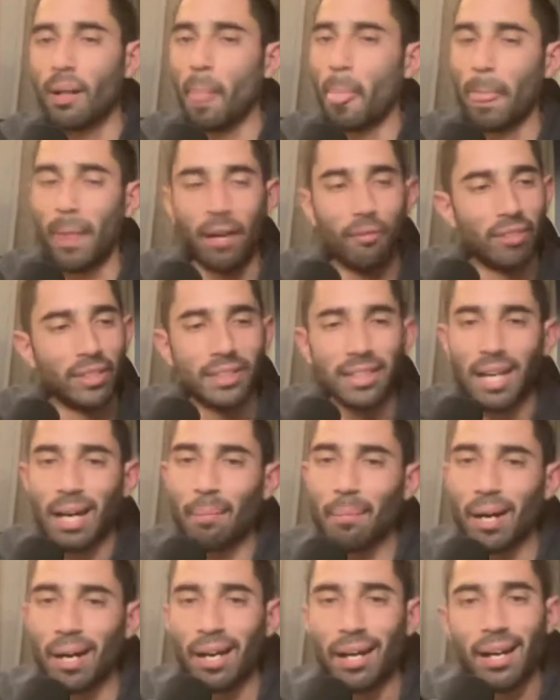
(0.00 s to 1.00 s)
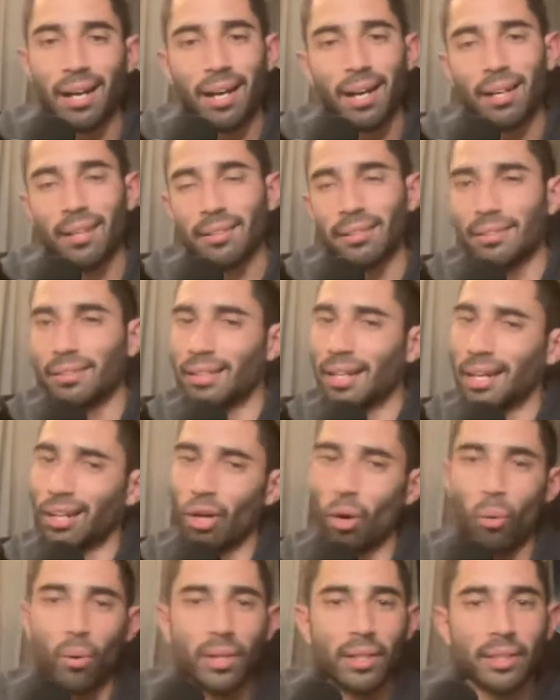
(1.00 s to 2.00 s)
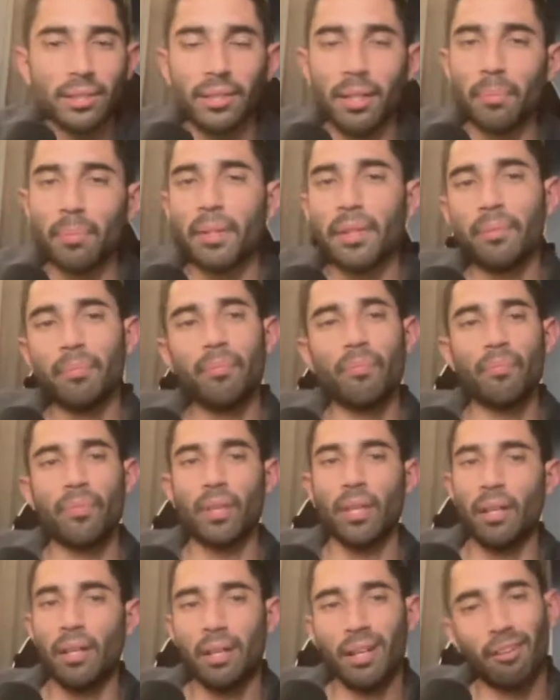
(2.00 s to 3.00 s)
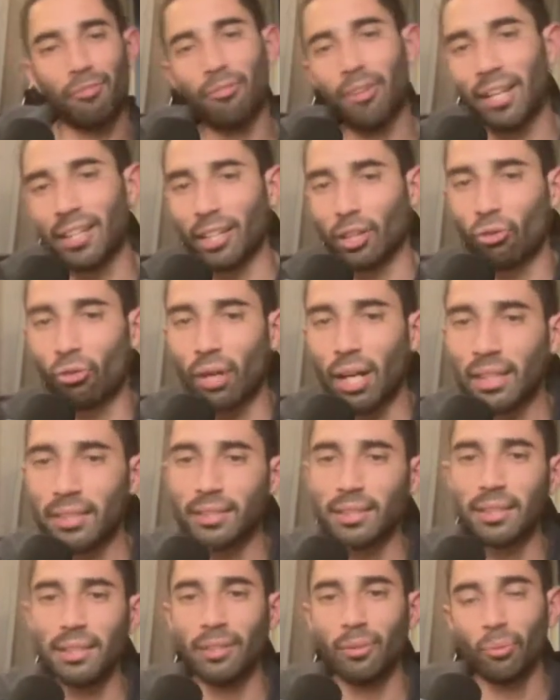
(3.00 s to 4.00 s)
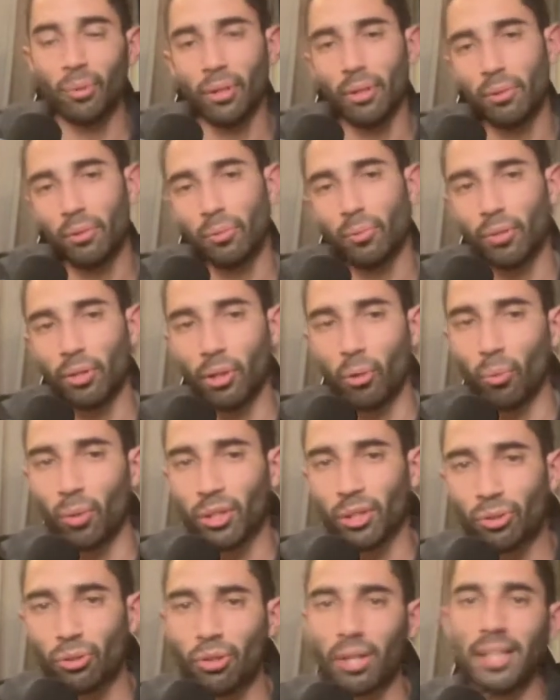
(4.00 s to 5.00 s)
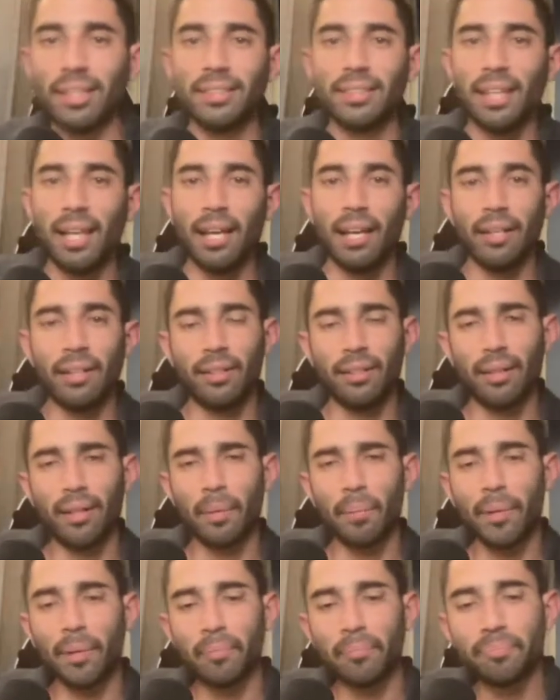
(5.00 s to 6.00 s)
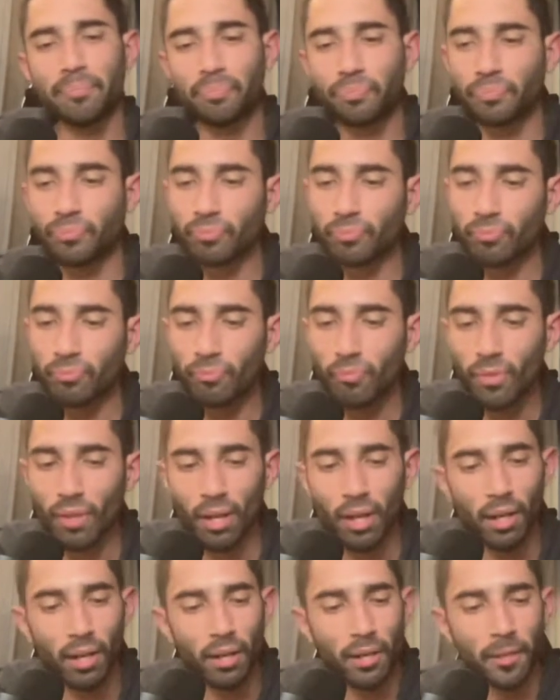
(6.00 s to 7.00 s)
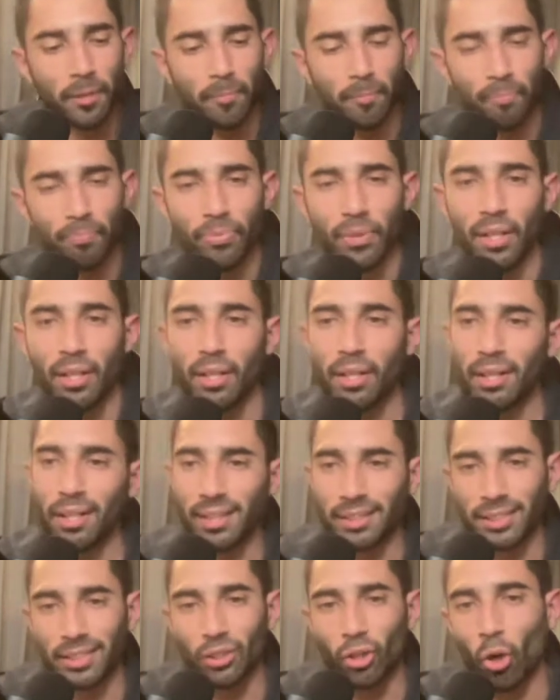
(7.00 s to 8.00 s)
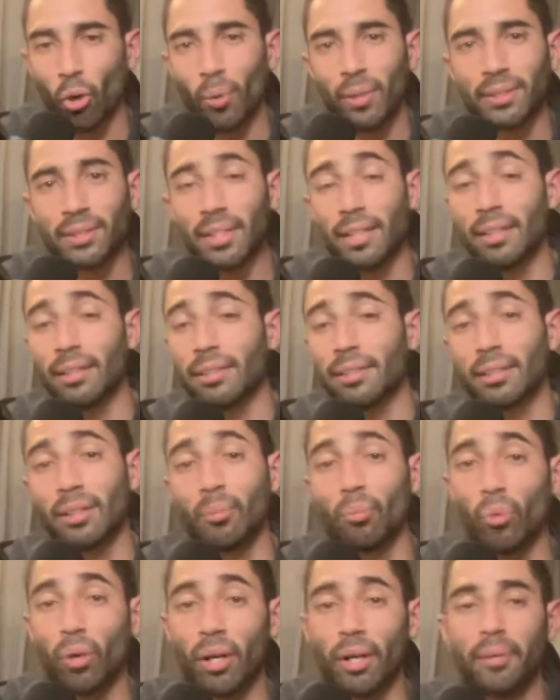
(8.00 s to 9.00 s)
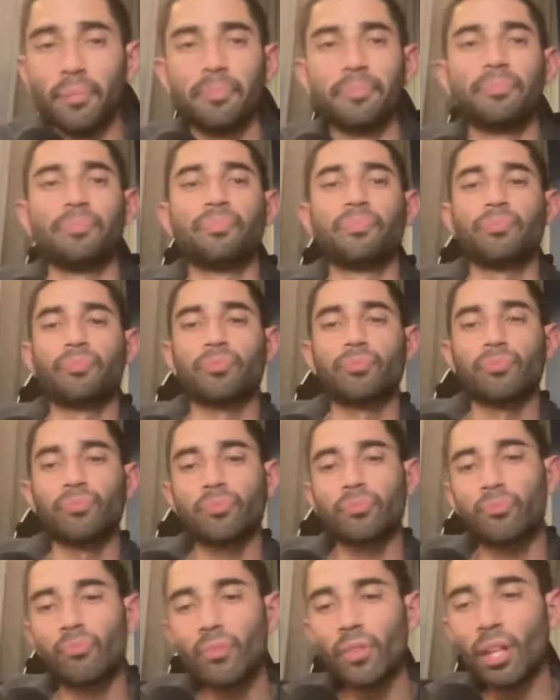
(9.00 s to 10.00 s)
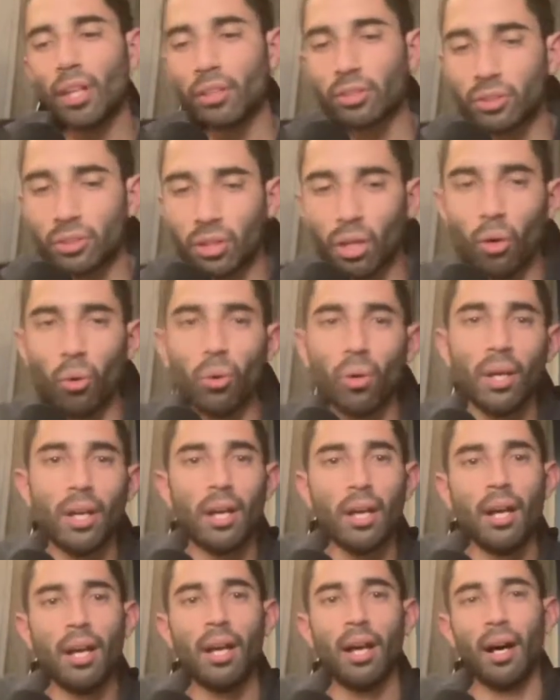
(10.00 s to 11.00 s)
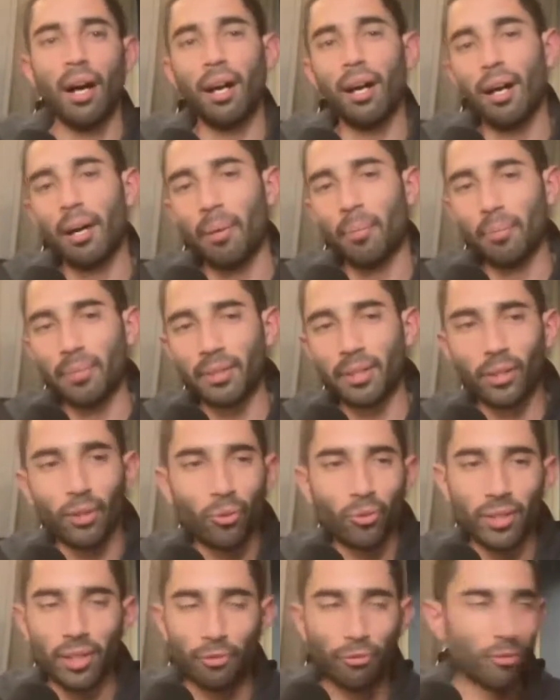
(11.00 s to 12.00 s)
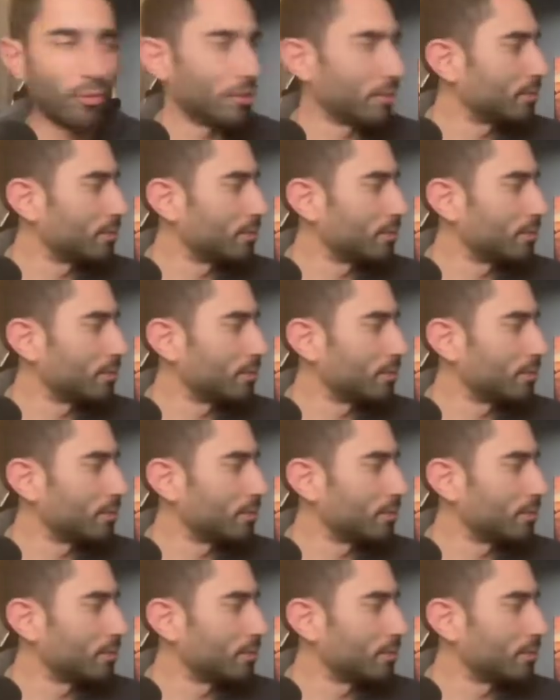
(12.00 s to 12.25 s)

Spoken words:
every time I go into something, I find the Christ in it. Where's Christ at? You know what I mean? Because he's always there somewhere. So, it's a little different